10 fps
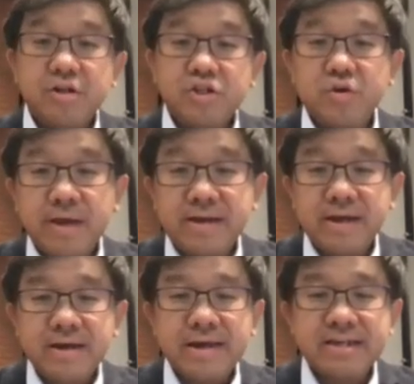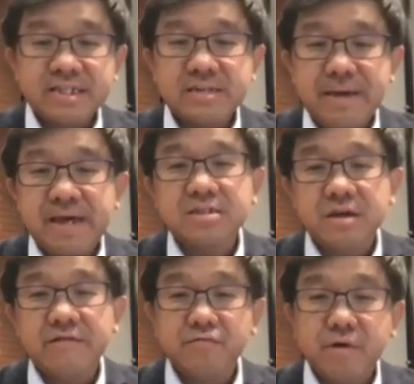So in a
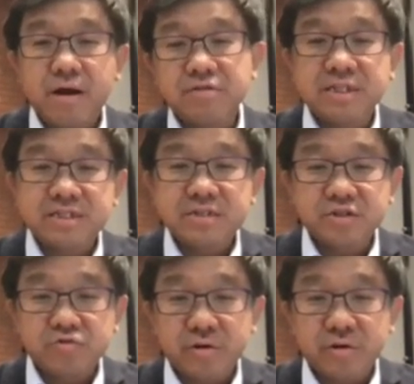space of around 600 square